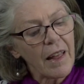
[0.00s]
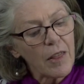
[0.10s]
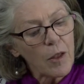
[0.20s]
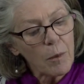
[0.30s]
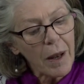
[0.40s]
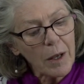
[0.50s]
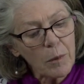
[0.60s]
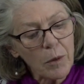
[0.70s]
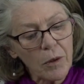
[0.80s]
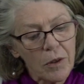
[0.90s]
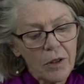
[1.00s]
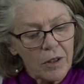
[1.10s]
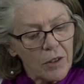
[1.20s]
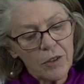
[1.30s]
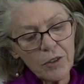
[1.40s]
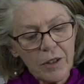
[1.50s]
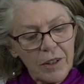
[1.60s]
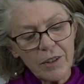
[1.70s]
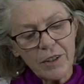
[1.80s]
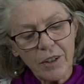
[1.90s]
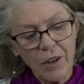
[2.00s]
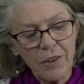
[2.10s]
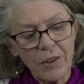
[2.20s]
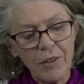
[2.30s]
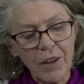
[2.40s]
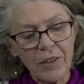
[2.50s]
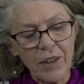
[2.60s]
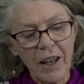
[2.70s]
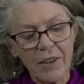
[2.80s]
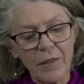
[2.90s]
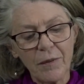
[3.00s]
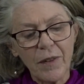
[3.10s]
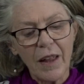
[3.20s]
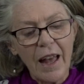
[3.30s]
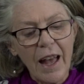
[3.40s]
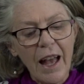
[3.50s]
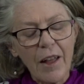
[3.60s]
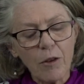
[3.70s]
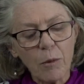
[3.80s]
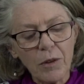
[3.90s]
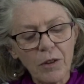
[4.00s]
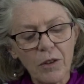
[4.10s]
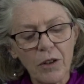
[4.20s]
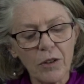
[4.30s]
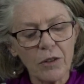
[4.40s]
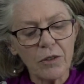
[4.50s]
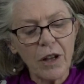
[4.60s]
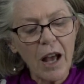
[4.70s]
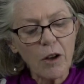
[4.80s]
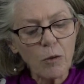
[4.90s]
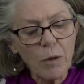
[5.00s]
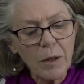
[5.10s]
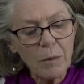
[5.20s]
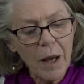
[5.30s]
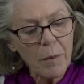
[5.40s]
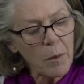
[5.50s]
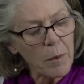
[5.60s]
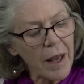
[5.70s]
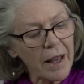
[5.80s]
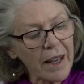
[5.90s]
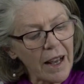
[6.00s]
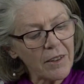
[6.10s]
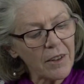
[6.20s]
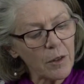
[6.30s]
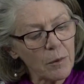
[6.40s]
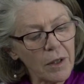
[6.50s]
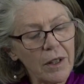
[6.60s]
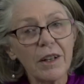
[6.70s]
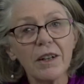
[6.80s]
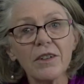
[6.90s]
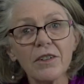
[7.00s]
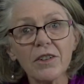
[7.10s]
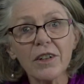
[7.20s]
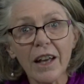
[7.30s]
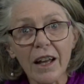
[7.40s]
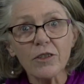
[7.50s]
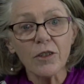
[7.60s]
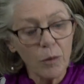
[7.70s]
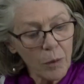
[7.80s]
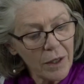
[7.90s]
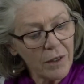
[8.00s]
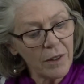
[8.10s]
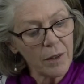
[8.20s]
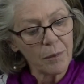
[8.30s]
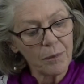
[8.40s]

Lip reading: The the blackbird shook his glossy feathers out, and the wizard held a green paper bag under them to catch the wind in them.